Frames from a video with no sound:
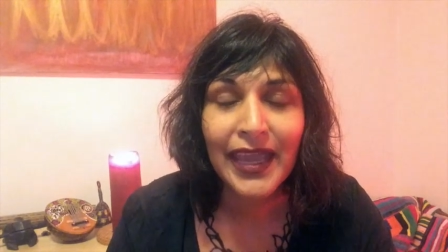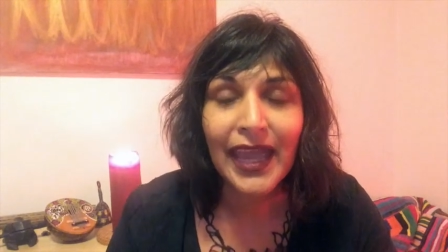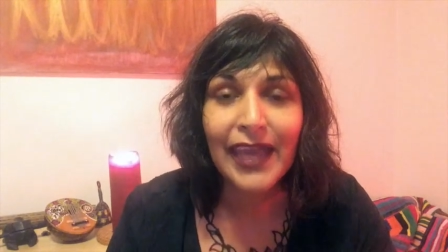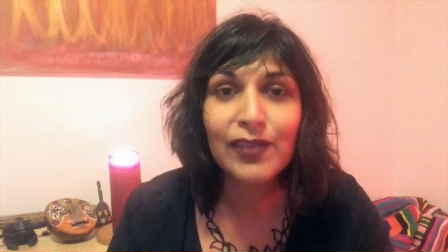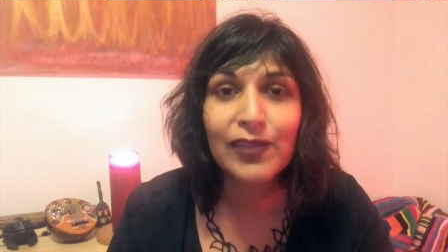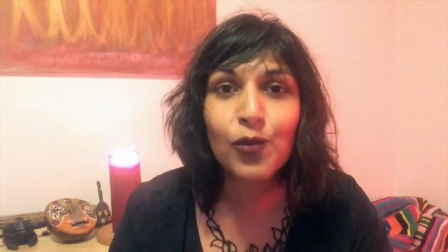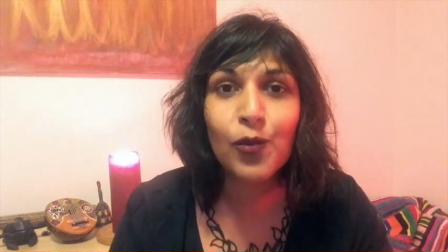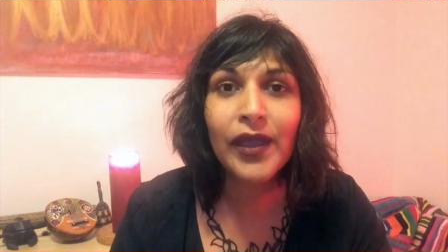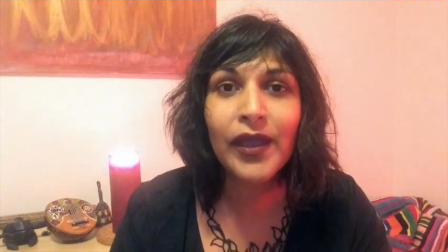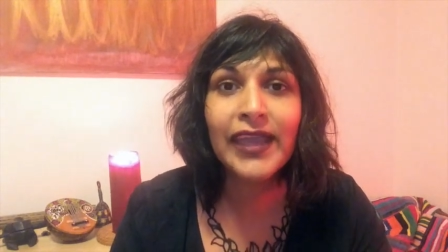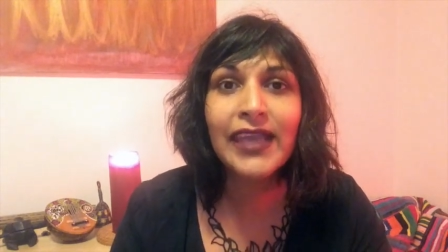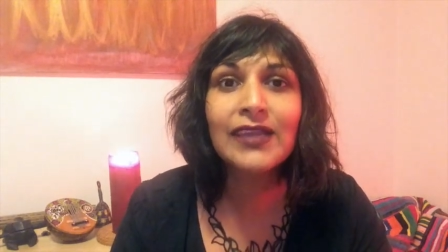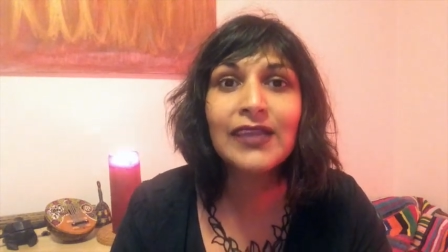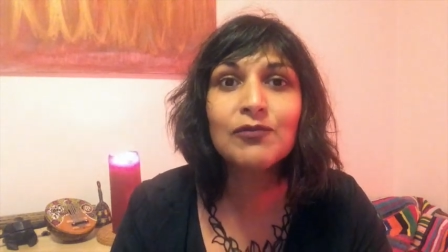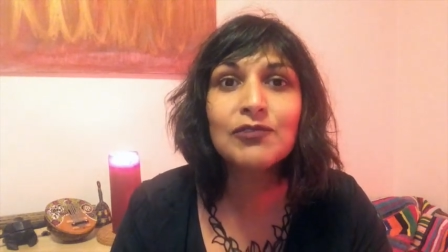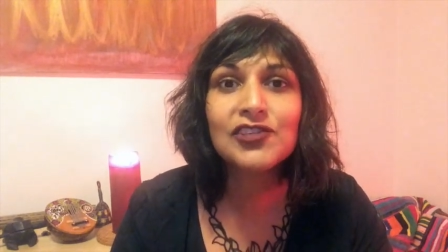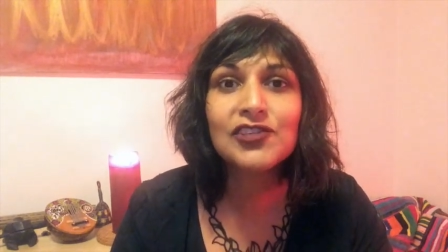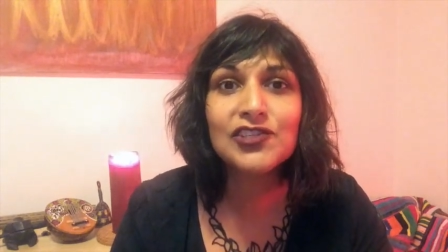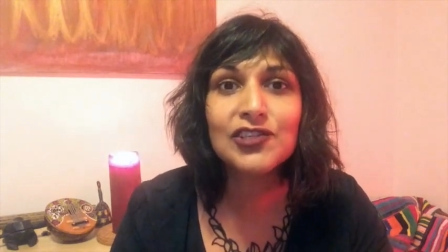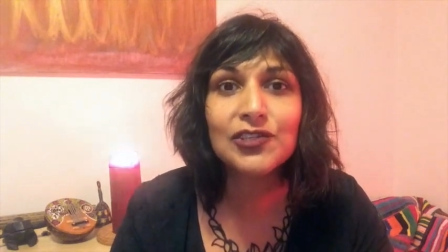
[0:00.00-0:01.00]
And the way in
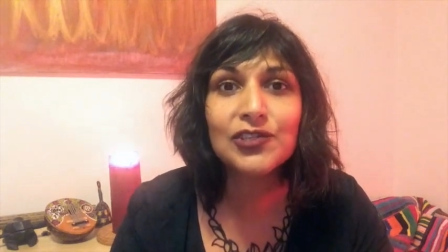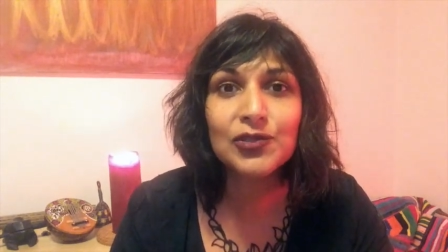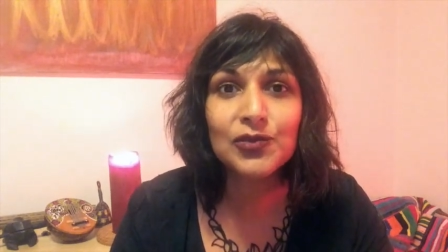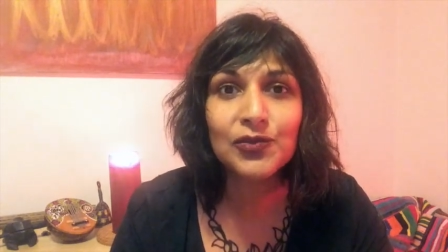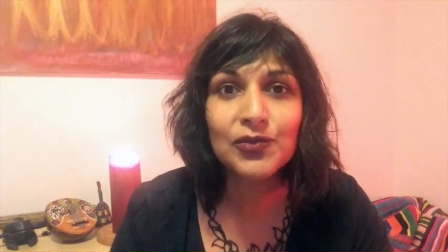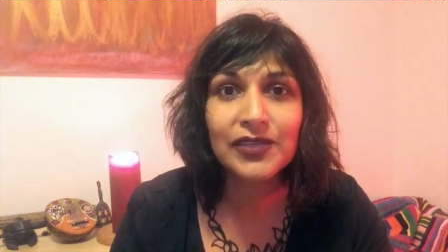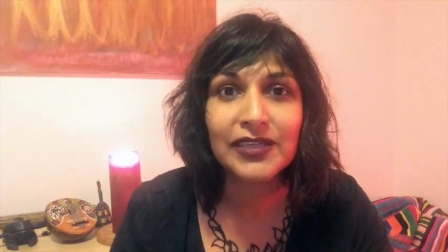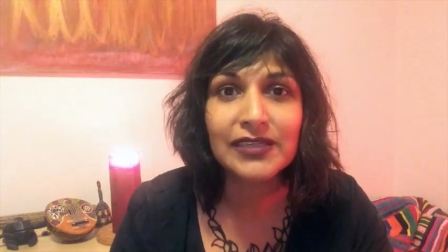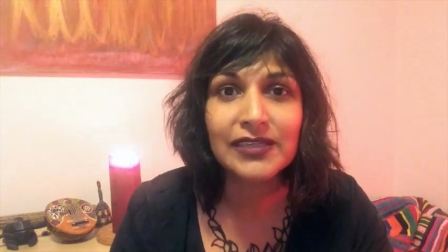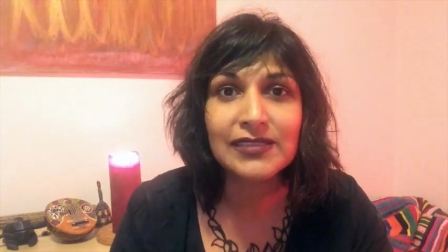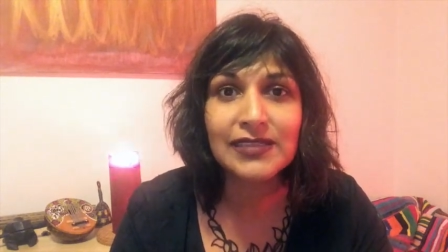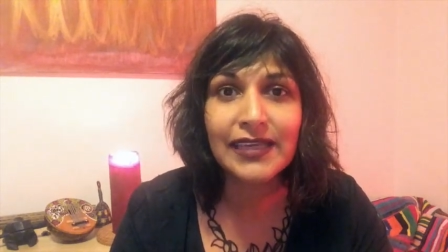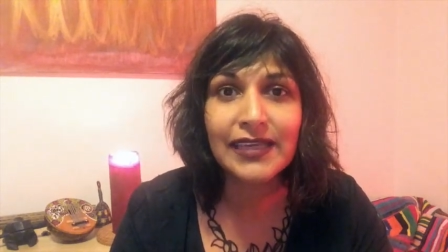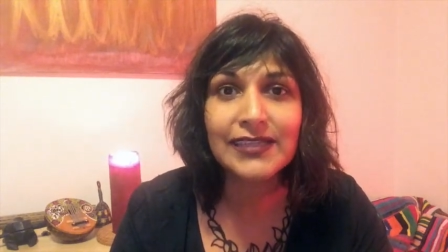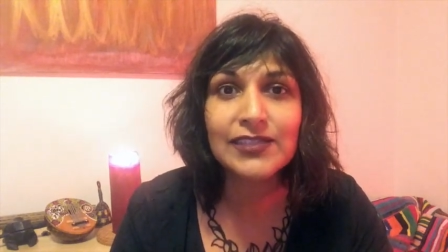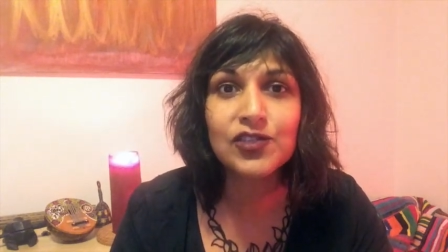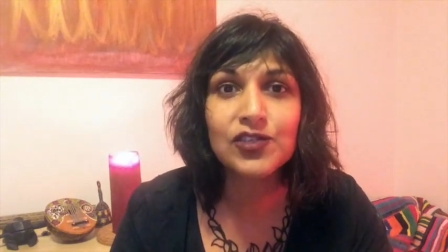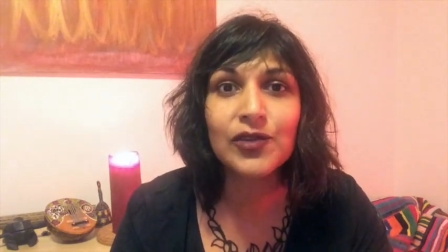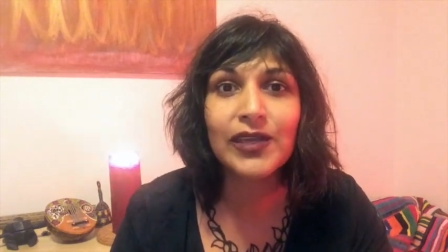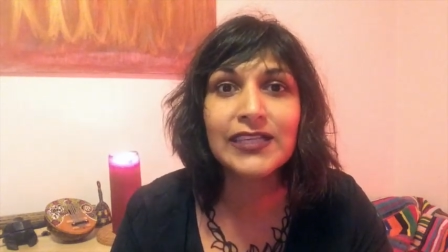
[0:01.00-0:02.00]
which to do this
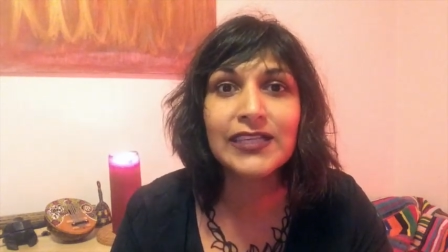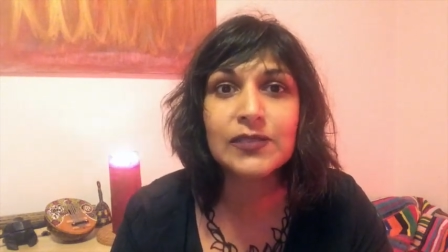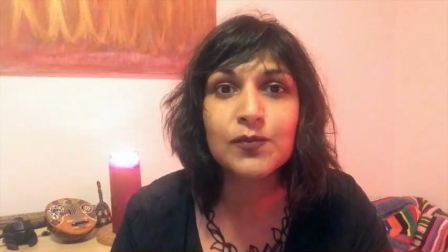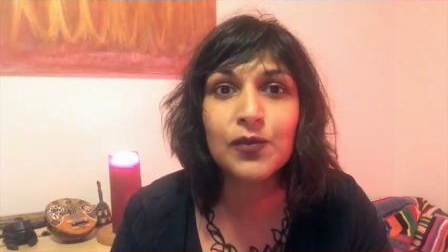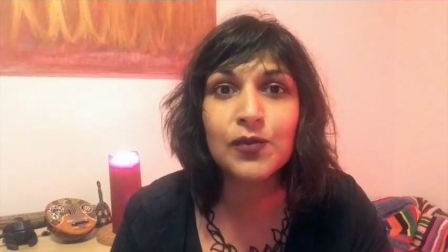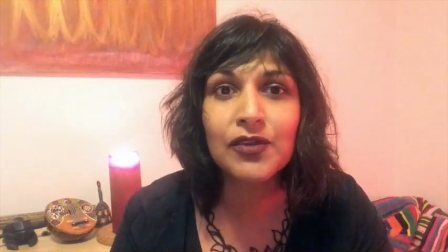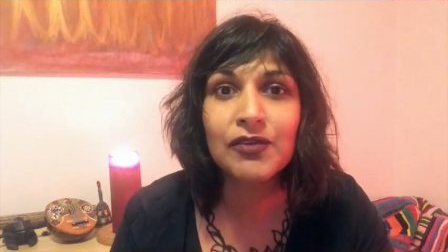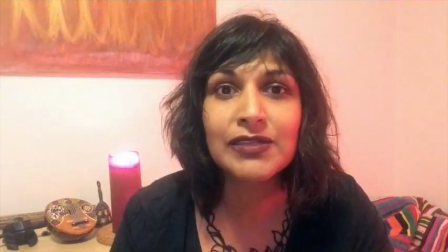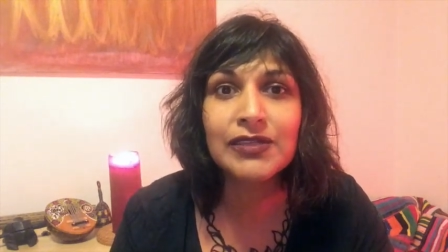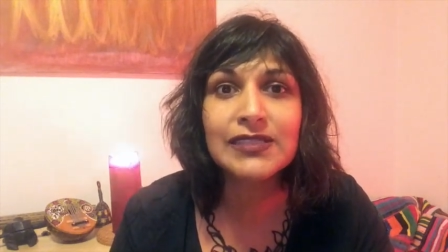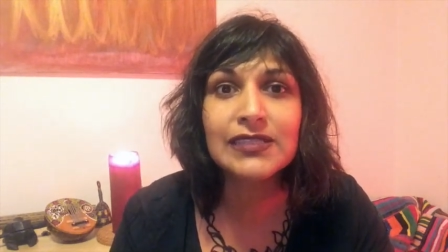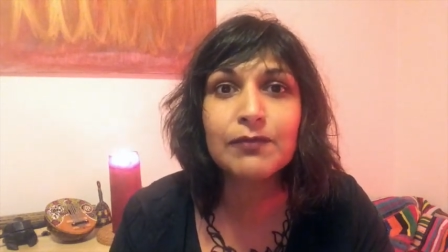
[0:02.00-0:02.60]
is to experience